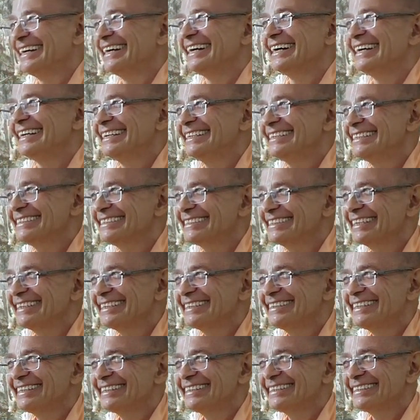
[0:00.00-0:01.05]
I
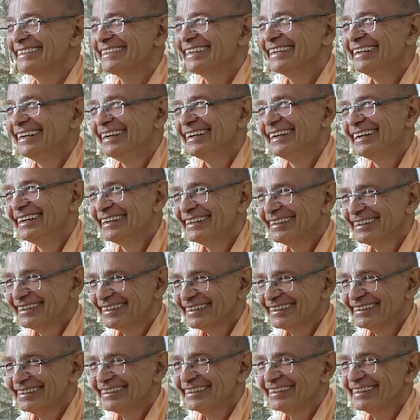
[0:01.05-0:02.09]
said that,
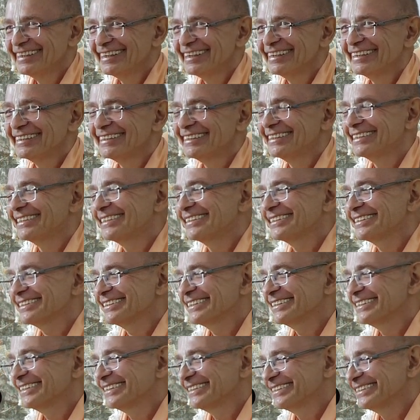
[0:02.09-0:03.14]
that,
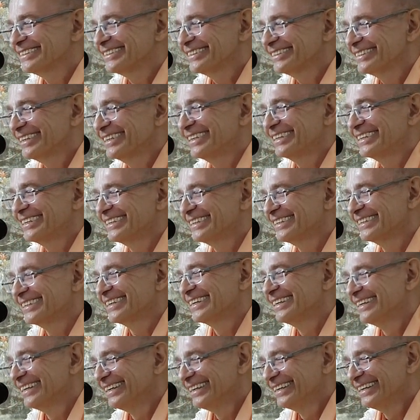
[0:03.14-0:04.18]
uh,
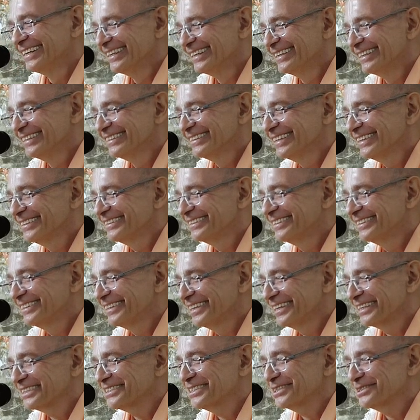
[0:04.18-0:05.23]
that the
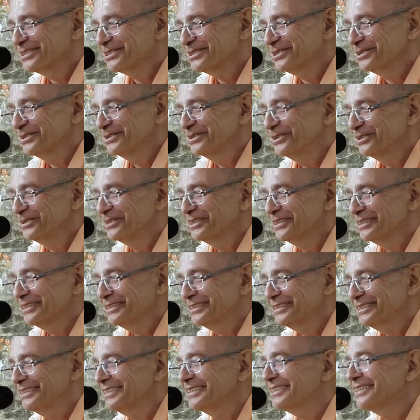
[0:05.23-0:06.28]
lecture should not
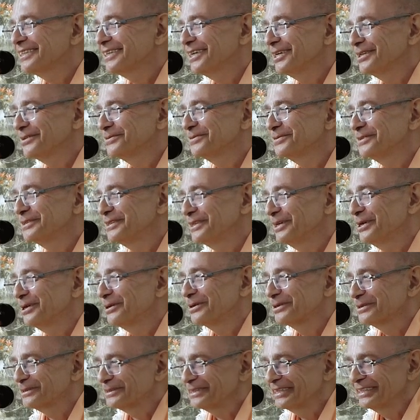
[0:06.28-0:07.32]
exceed half an
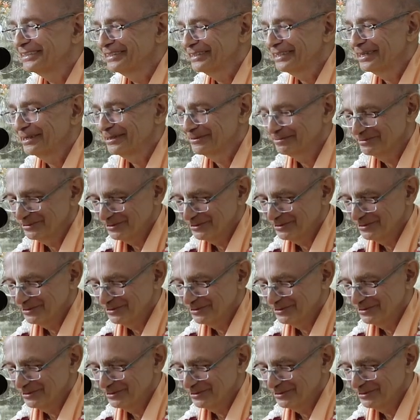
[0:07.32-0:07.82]
hour, and I'm